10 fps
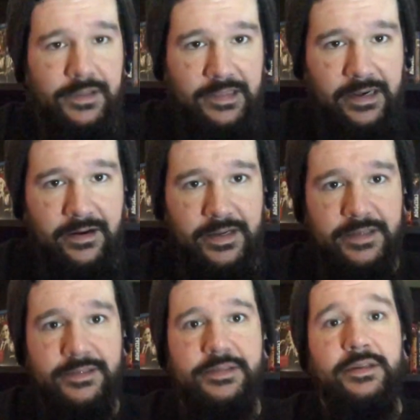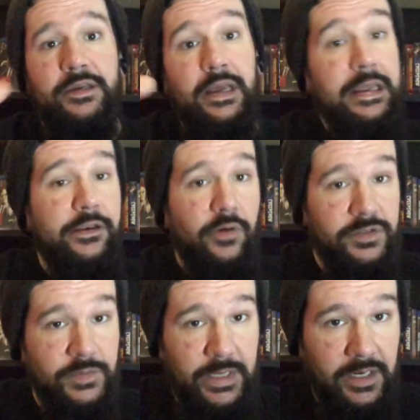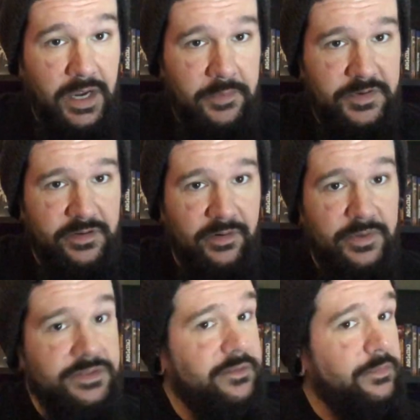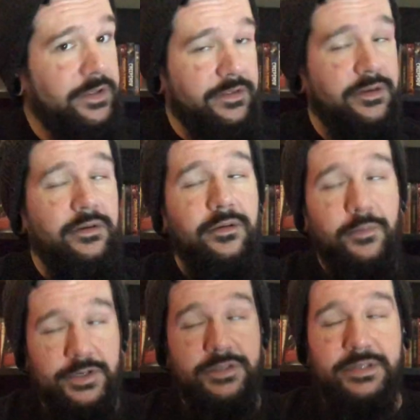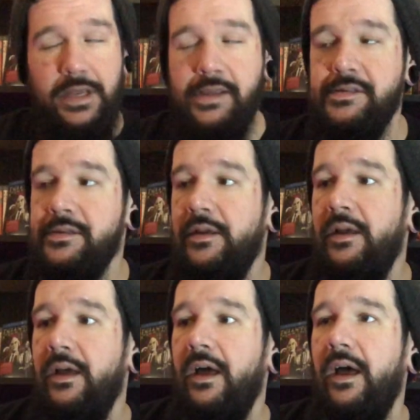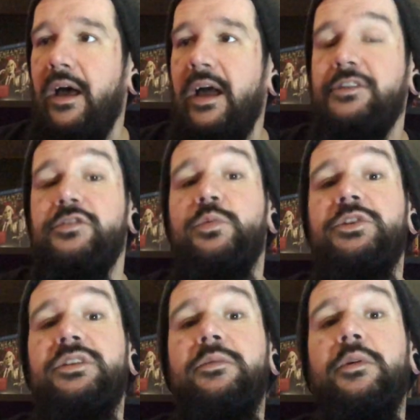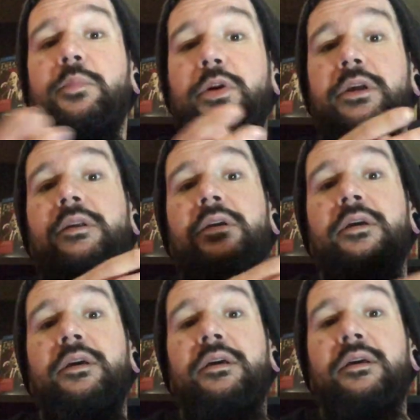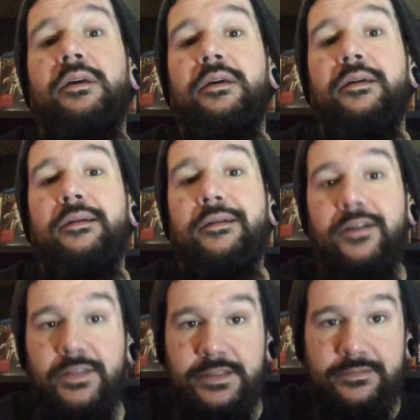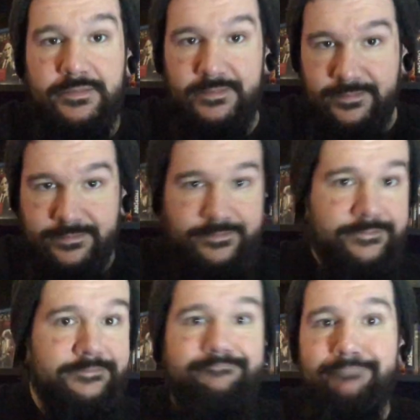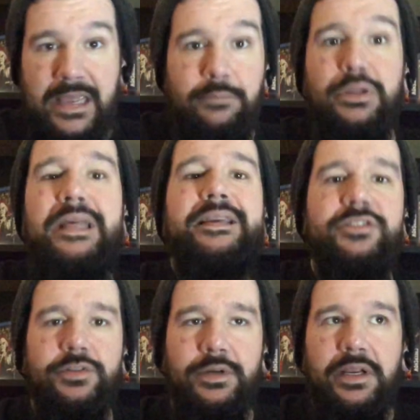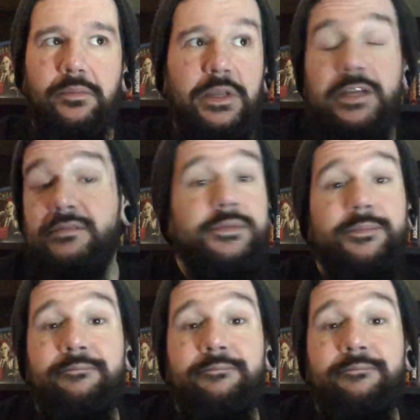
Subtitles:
There it is. And you also get a commentary with it, which is nice. I just wish they would have put it on the main play screen, because